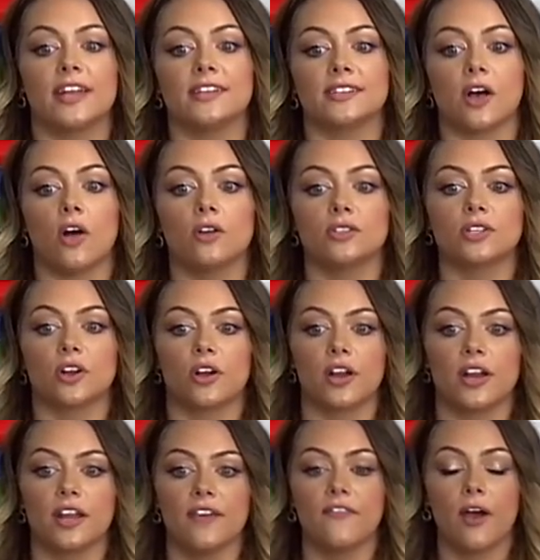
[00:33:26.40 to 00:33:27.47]
That is
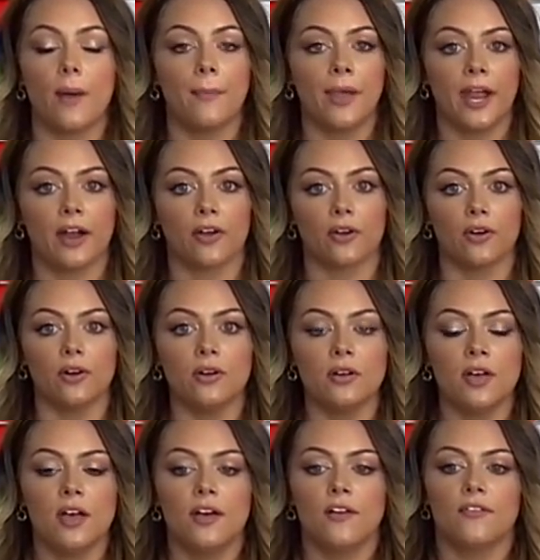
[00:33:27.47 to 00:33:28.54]
Alternative
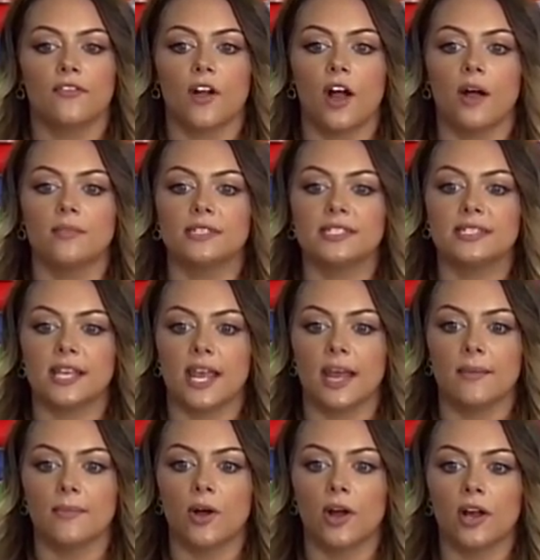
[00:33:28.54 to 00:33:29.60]
Apparel from
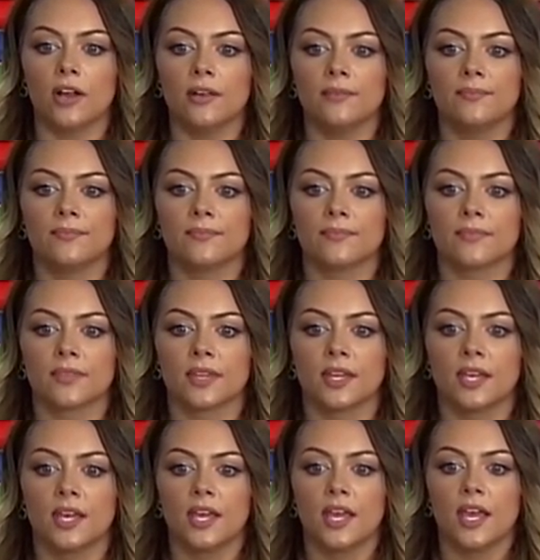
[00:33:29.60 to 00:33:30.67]
SanMar.
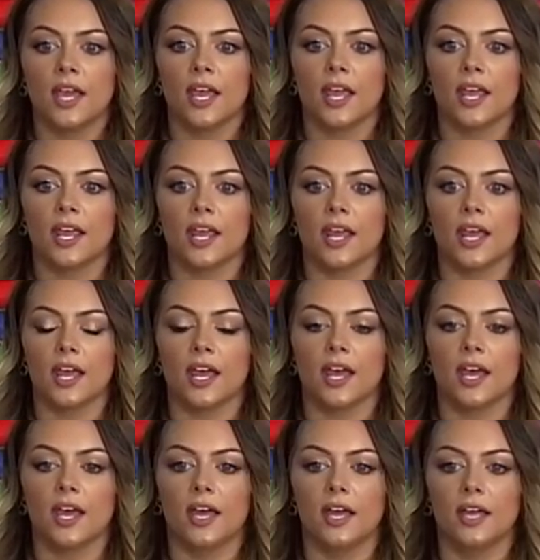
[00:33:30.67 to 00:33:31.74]

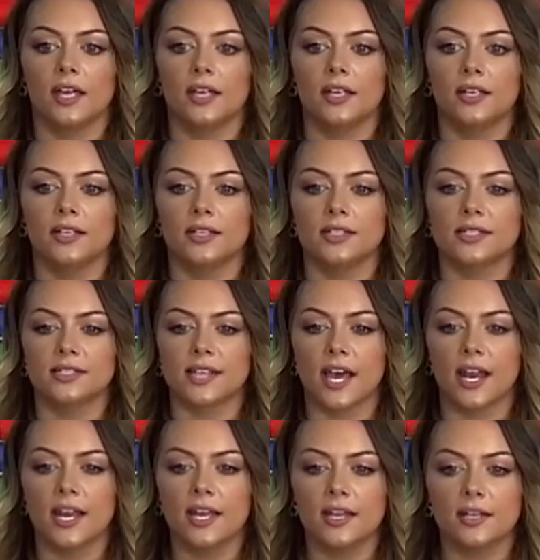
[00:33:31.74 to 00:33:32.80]
And is
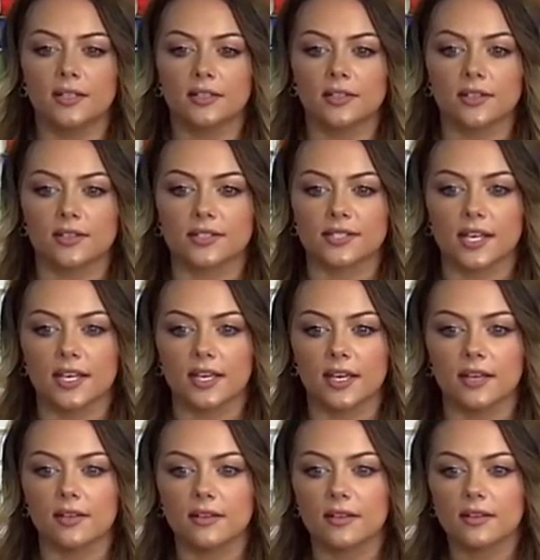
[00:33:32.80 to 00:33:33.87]
that it? Looks like
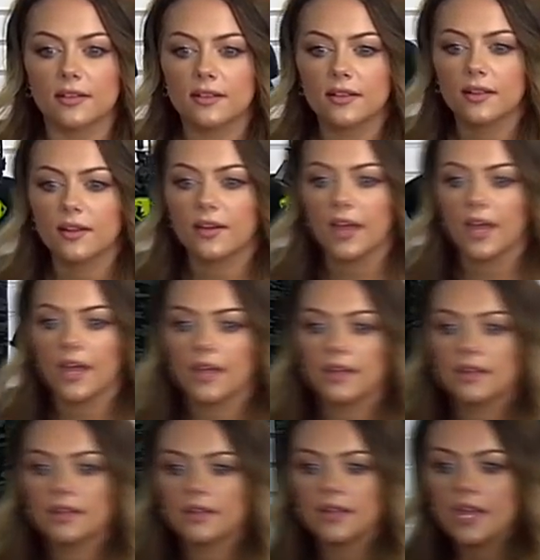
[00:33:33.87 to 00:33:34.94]
it.
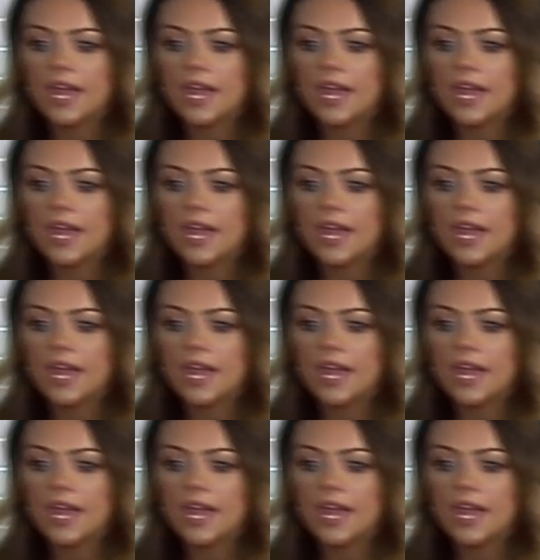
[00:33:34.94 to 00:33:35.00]
Okay.